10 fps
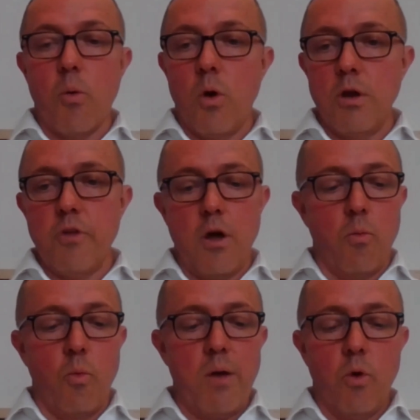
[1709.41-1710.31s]
What
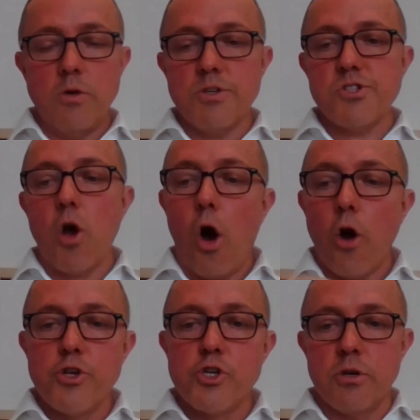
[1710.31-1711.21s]
is the
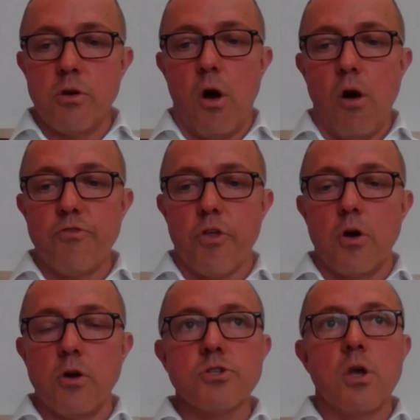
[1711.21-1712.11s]
origin of
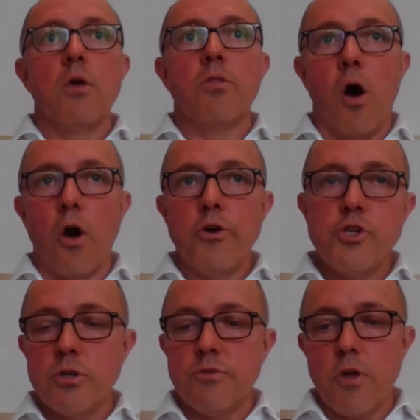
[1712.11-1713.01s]
those? The
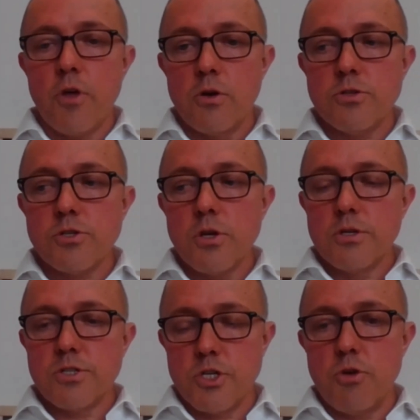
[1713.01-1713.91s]
origin of
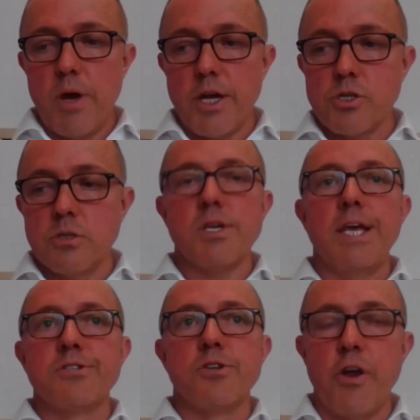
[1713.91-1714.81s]
those
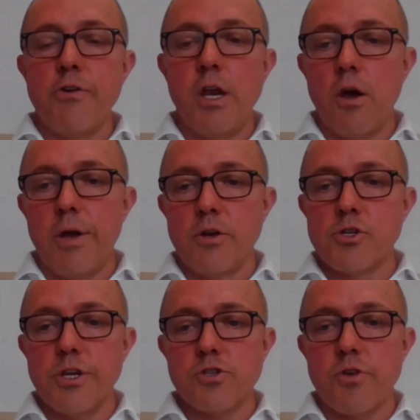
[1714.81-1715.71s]
situations is very low
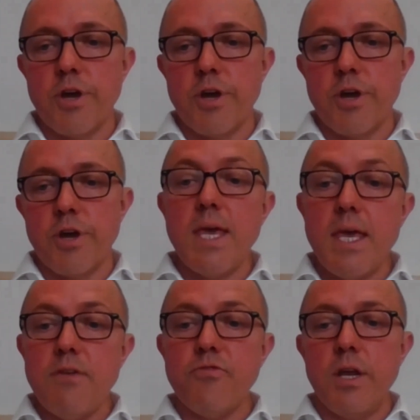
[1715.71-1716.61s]
interest rates. So
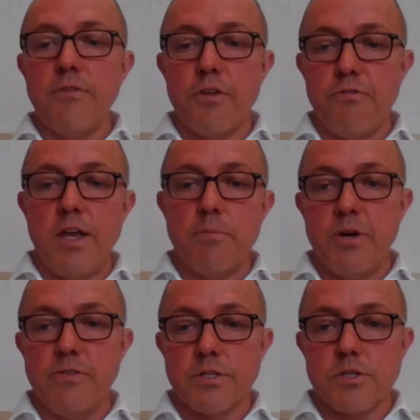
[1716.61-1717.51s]
even if the Fed
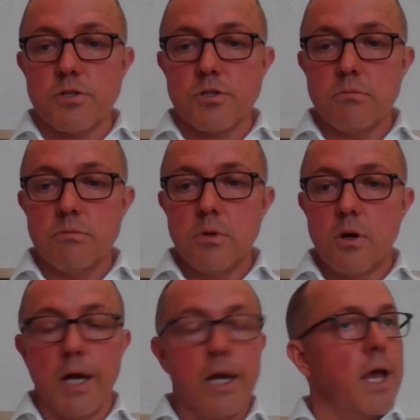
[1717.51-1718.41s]
pivots,
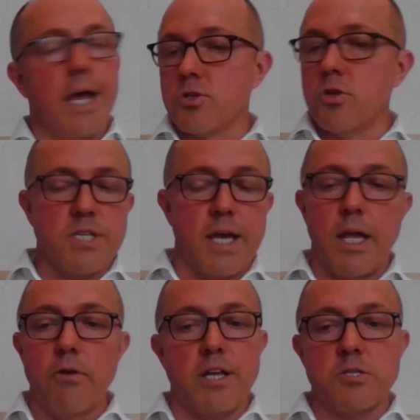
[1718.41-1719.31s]
right, it's not
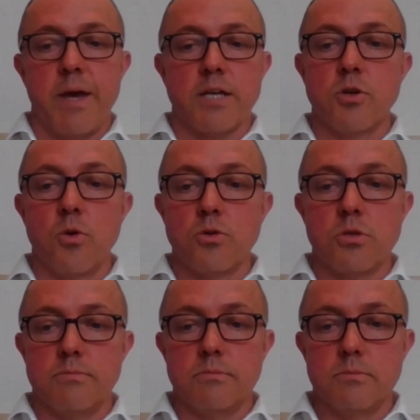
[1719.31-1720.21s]
taking rates back to
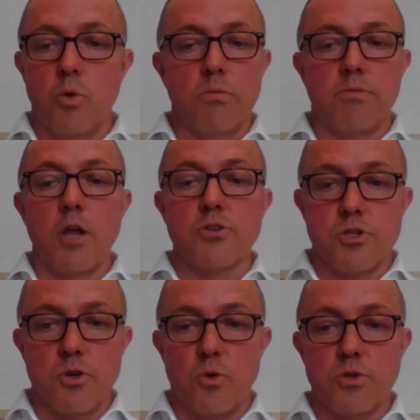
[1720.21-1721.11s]
naught or
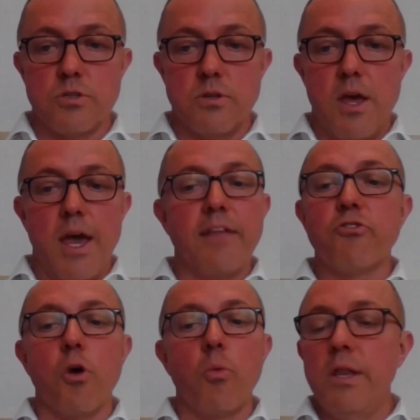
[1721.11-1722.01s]
close to naught. And
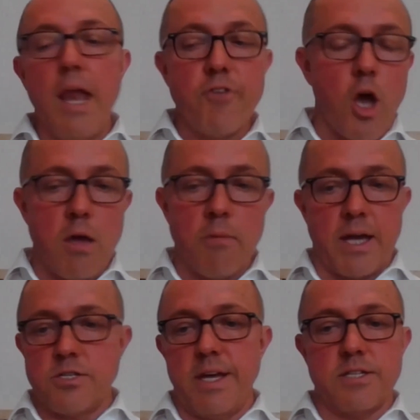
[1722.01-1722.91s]
so we're never going
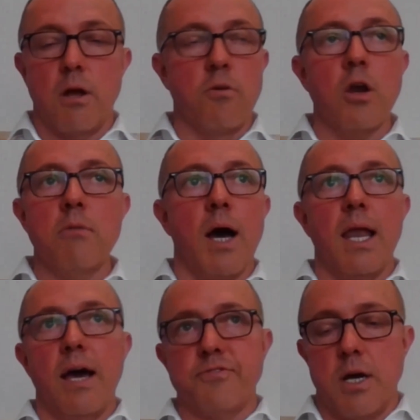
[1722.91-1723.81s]
back to that. Not in my
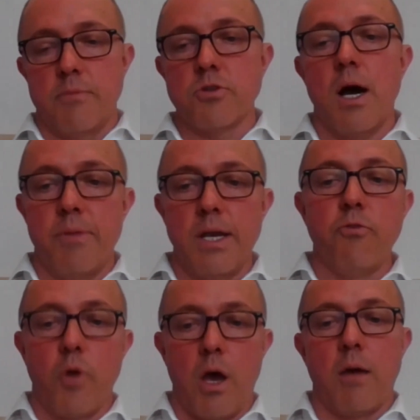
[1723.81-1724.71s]
lifetime do I
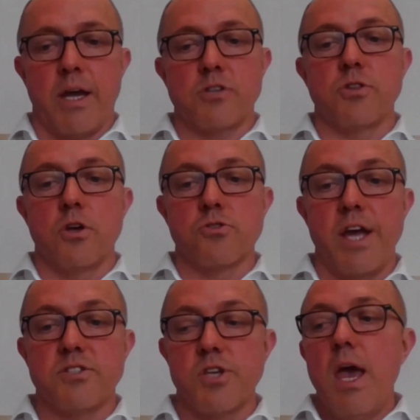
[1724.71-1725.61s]
believe we're going back to those
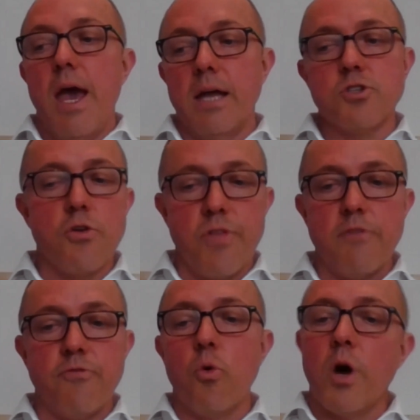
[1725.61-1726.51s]
rates. And so
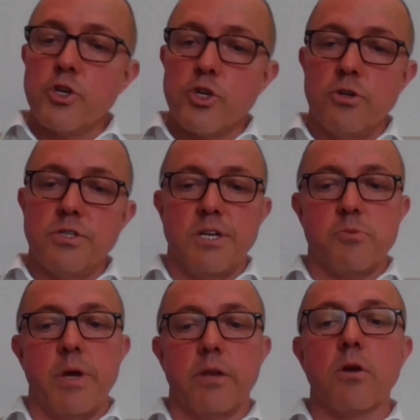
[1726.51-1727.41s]
therefore one shouldn't
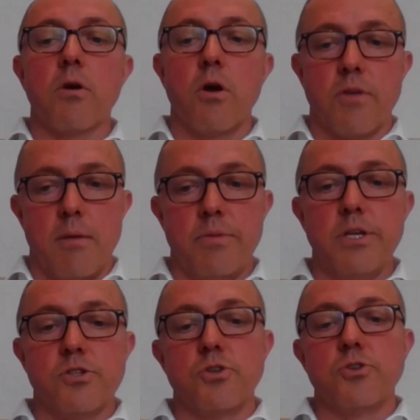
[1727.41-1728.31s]
expect the growth
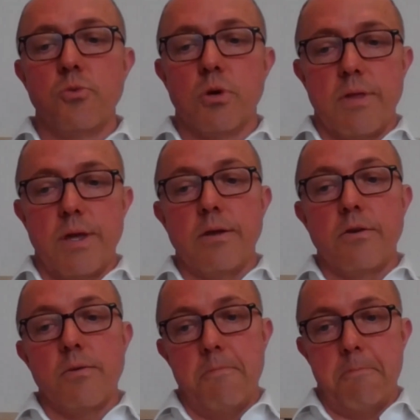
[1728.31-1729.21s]
companies to do what they
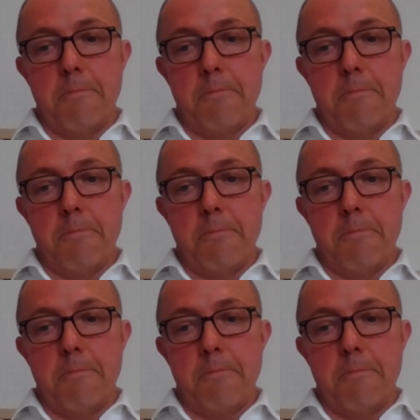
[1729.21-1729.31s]
did.